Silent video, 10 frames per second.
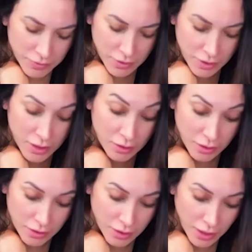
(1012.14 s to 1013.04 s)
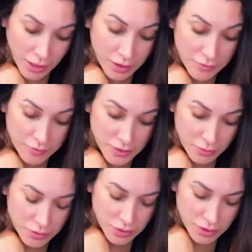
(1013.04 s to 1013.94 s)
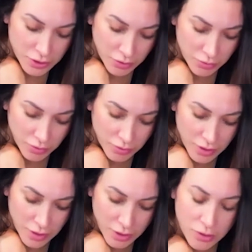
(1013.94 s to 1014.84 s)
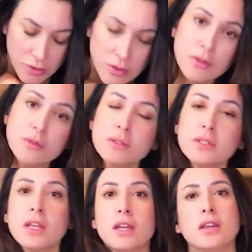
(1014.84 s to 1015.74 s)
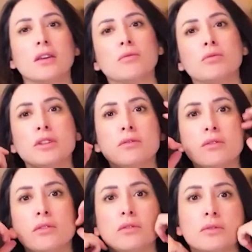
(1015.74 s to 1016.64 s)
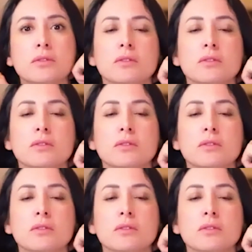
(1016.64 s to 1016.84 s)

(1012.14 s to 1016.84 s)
healing. I love sound in general. You use what do you use?